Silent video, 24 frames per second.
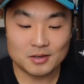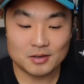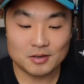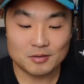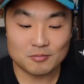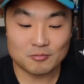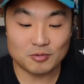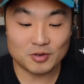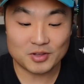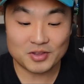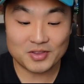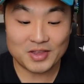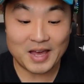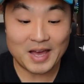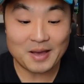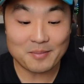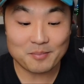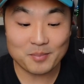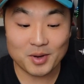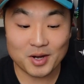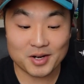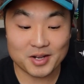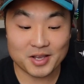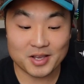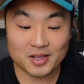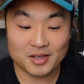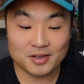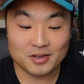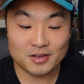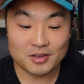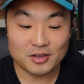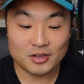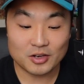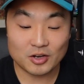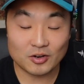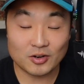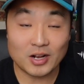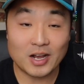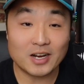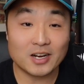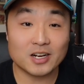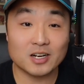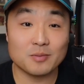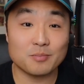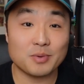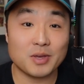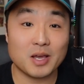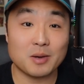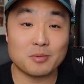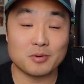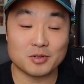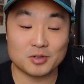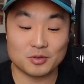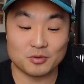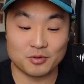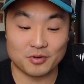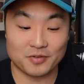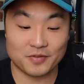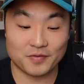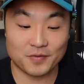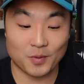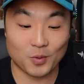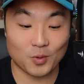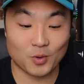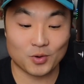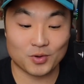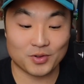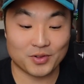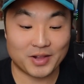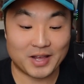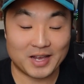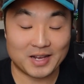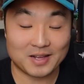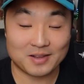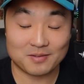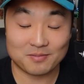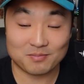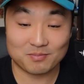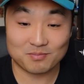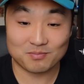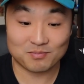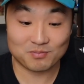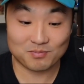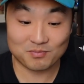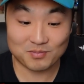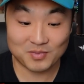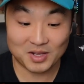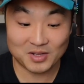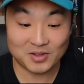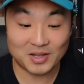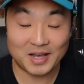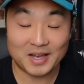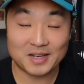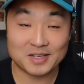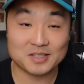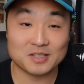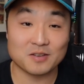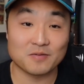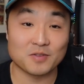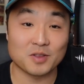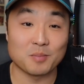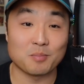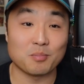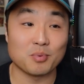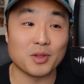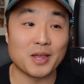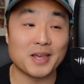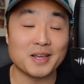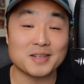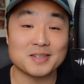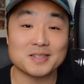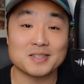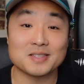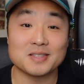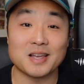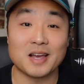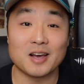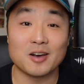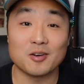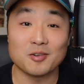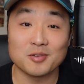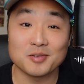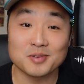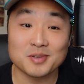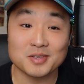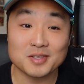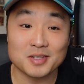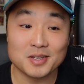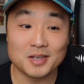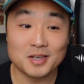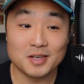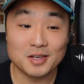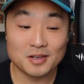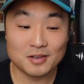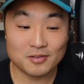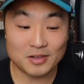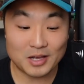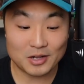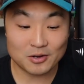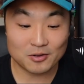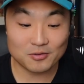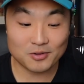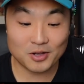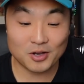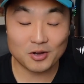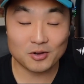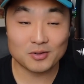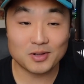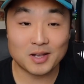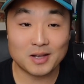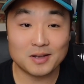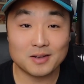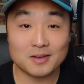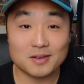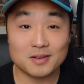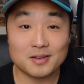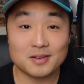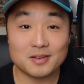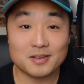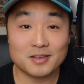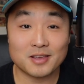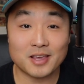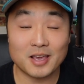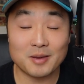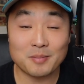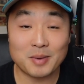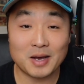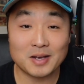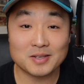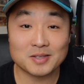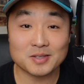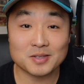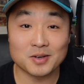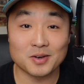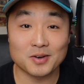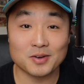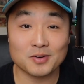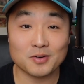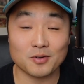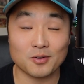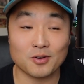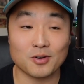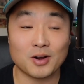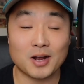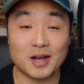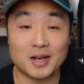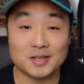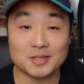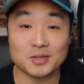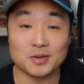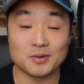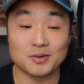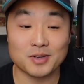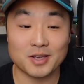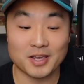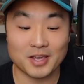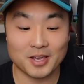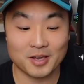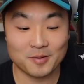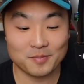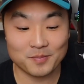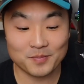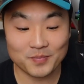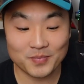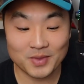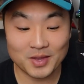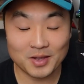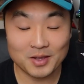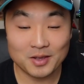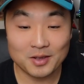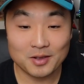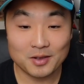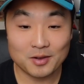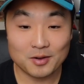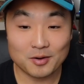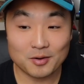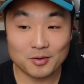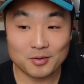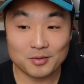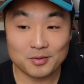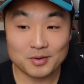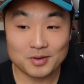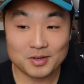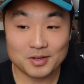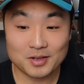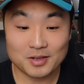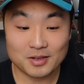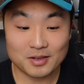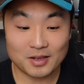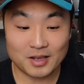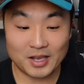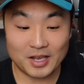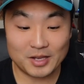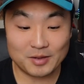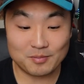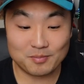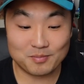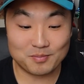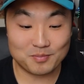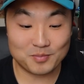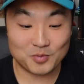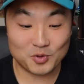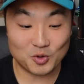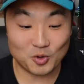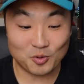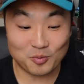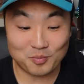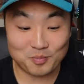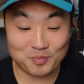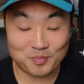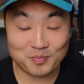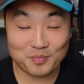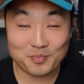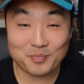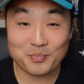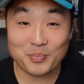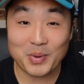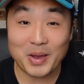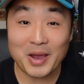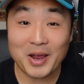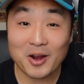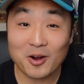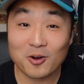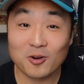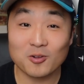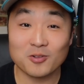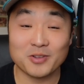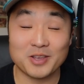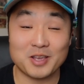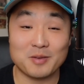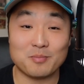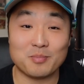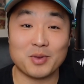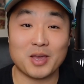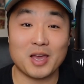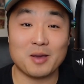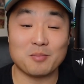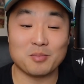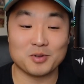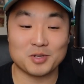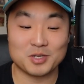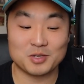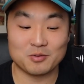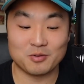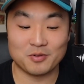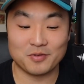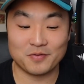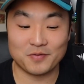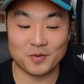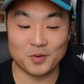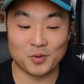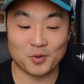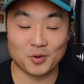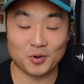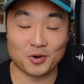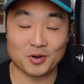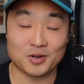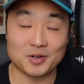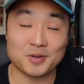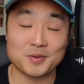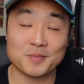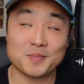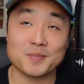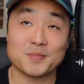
With that money, you're not going to be able to afford like the likes of the Blake Snells, let alone Kim Ha-sung or Ha-sung Kim, and you'll barely be able to afford